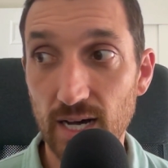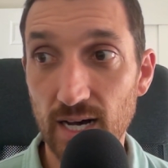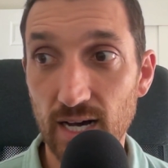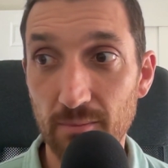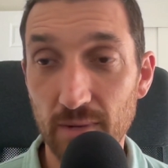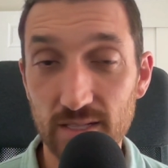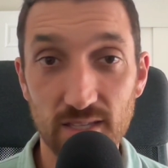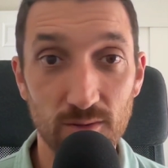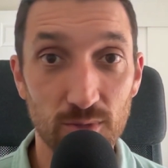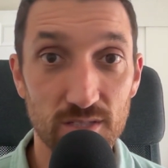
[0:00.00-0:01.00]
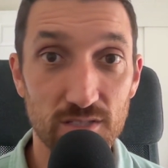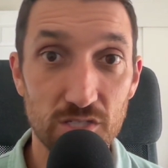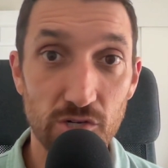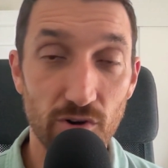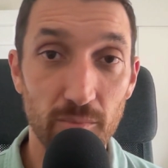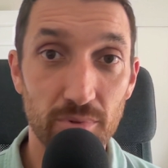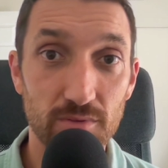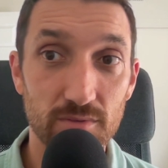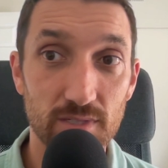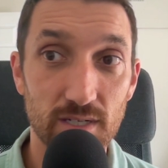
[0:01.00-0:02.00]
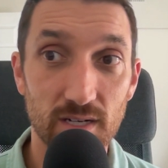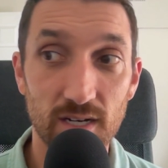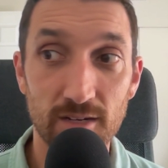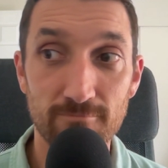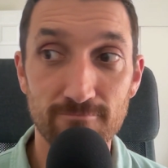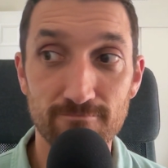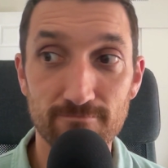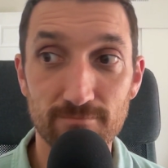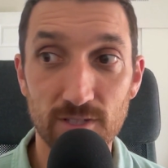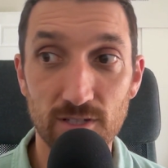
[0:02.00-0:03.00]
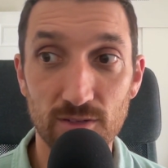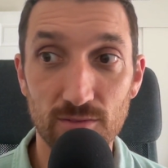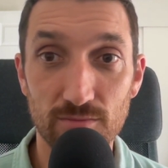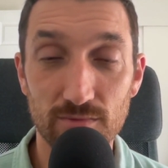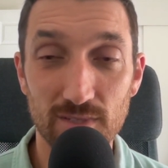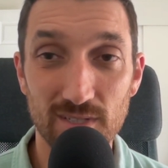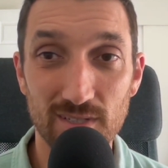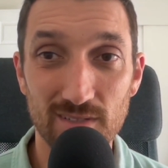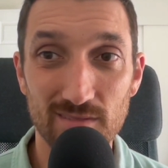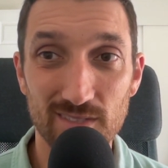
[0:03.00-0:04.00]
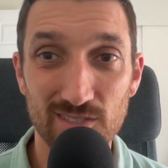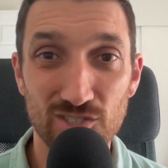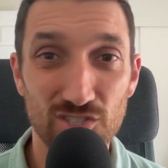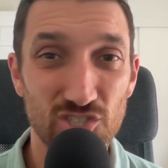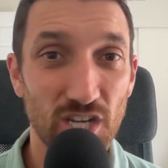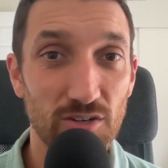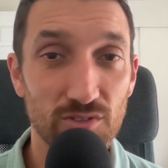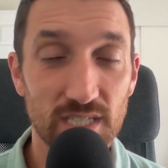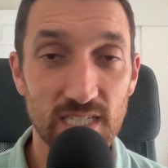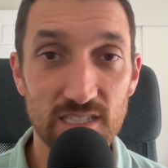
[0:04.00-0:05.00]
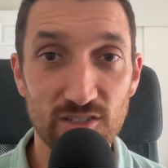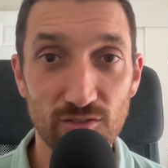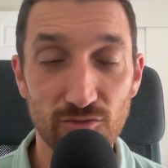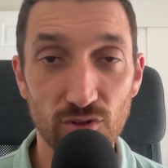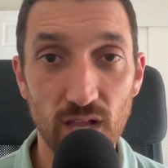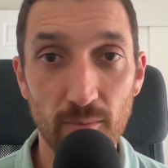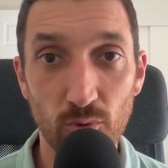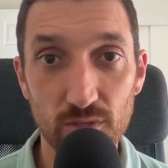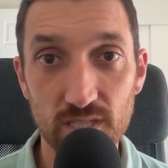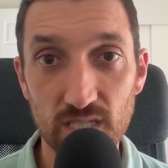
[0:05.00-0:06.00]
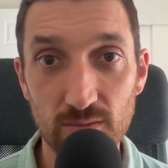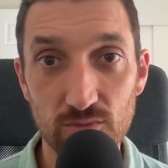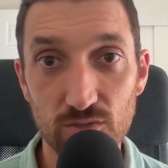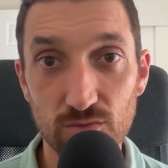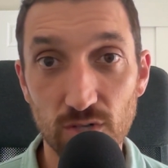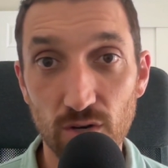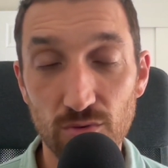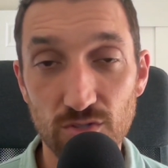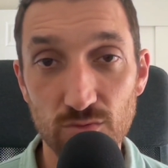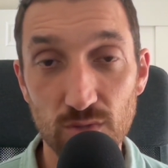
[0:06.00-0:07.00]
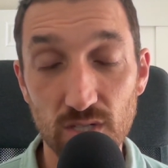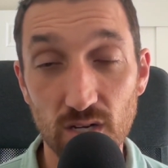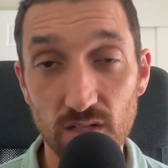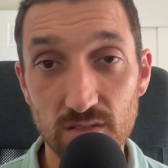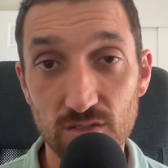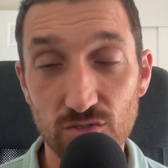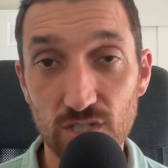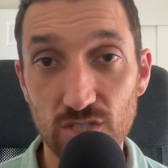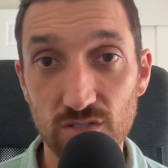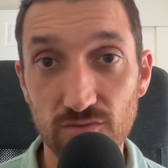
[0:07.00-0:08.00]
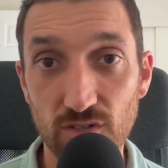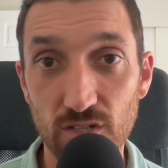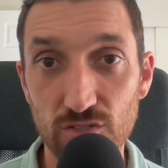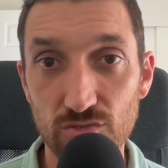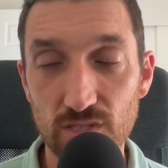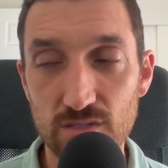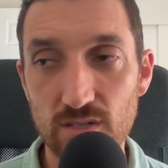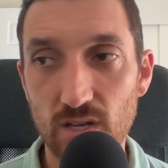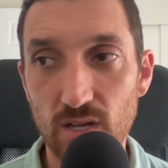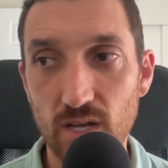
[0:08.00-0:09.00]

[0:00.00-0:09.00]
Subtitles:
I think when it's in Europe, it's just generally easier for a lot more teams to go just with the concentration of countries.